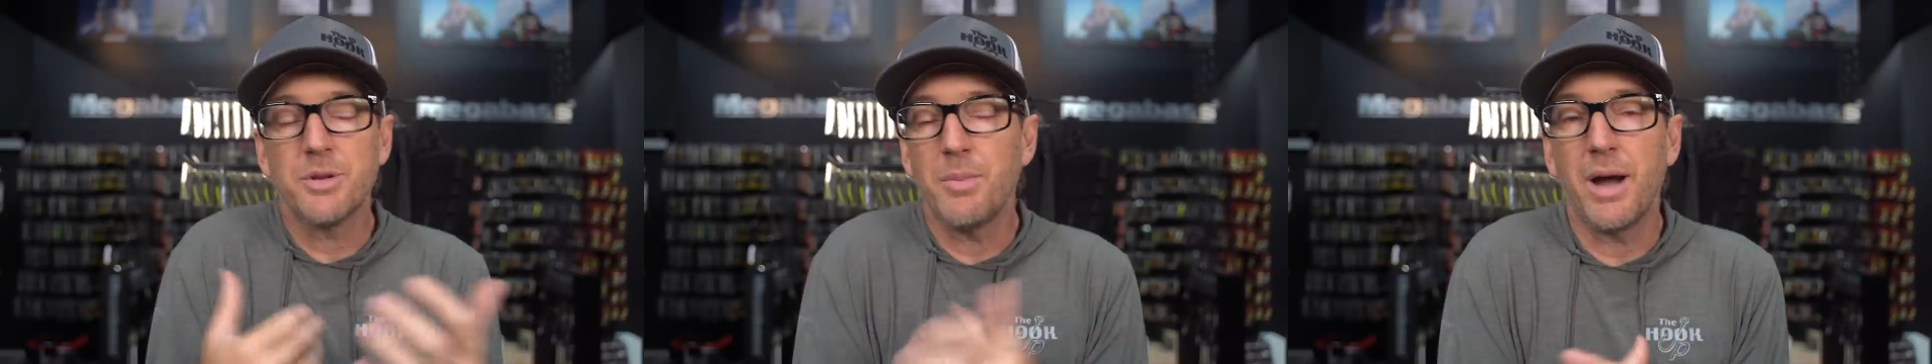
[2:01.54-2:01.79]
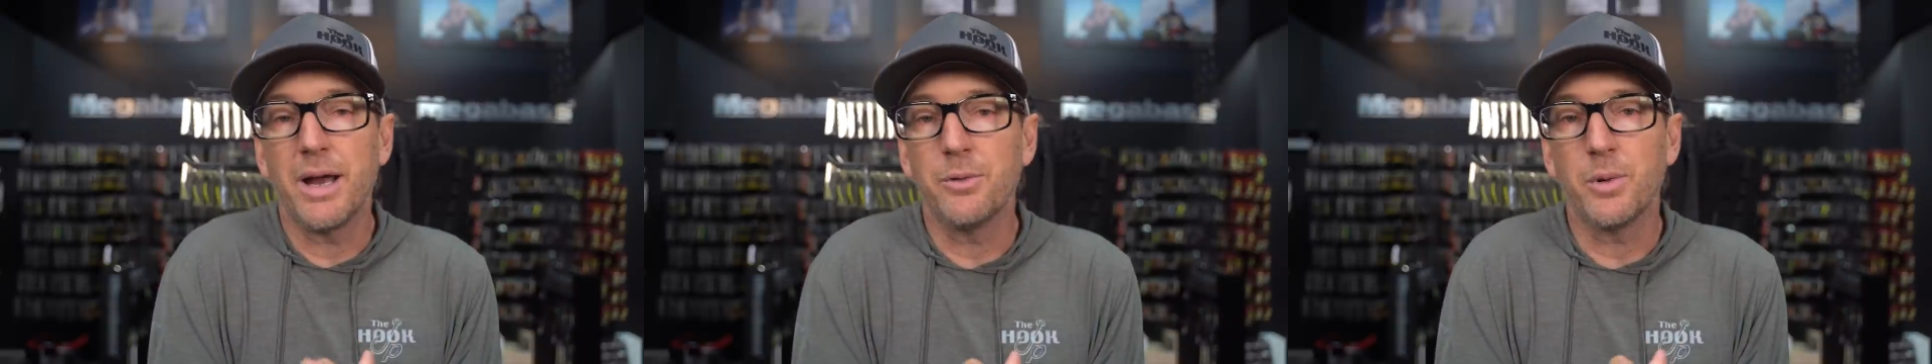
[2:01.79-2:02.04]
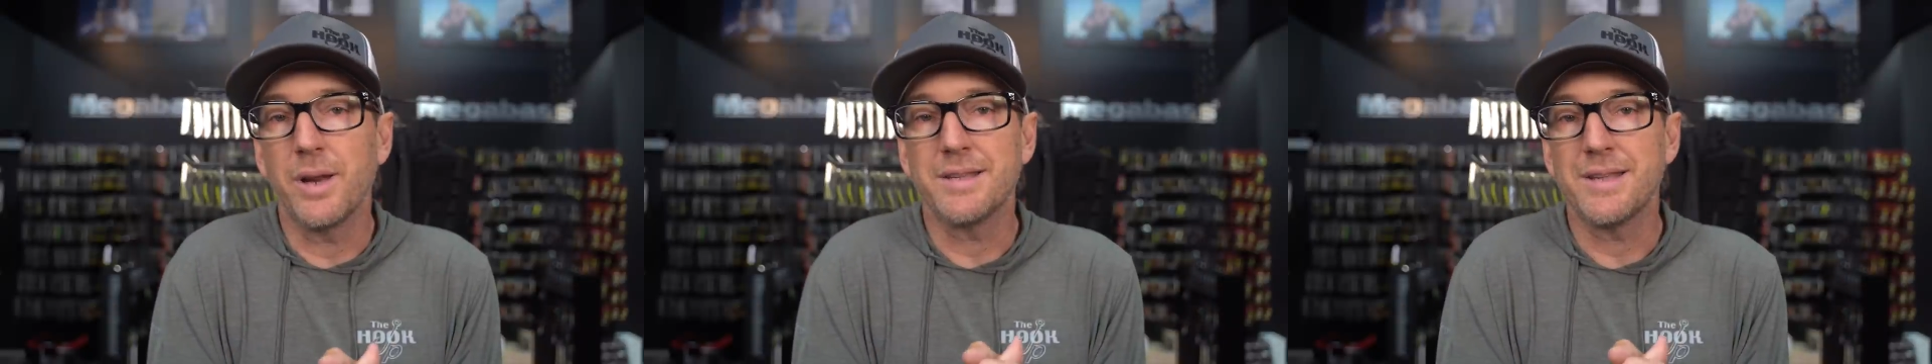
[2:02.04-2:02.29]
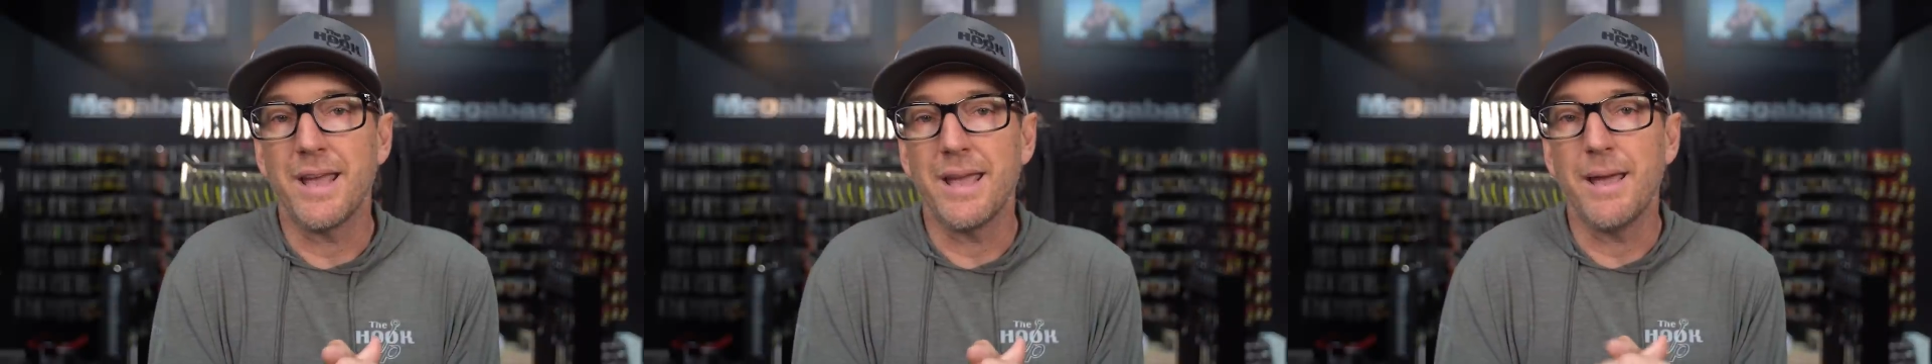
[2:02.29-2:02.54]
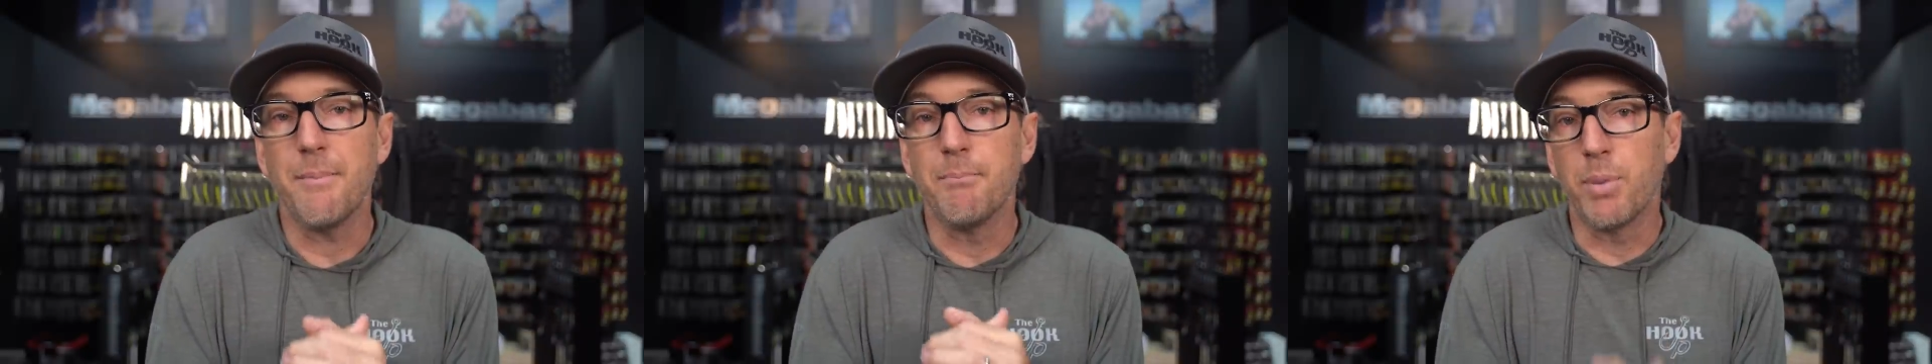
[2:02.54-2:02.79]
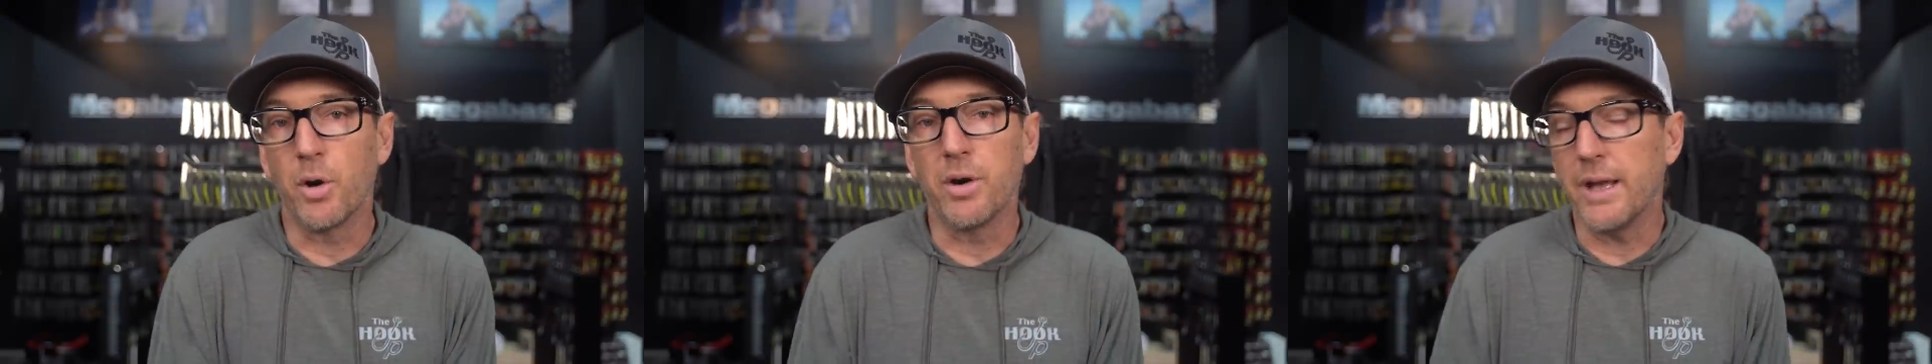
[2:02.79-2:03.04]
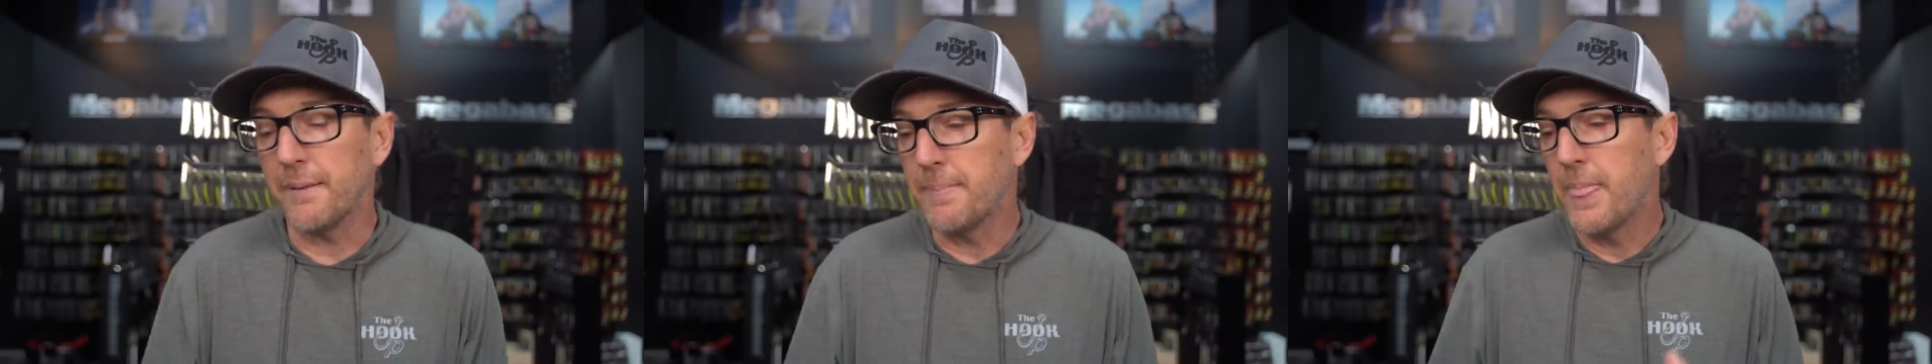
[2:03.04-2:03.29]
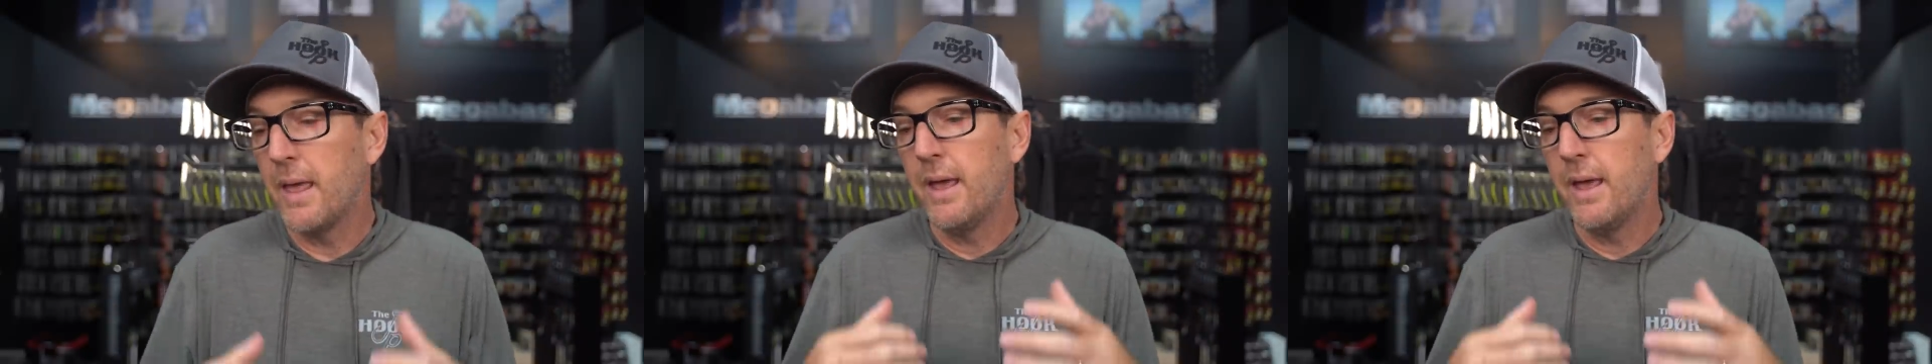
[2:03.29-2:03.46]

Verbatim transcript: to mind when I say burning,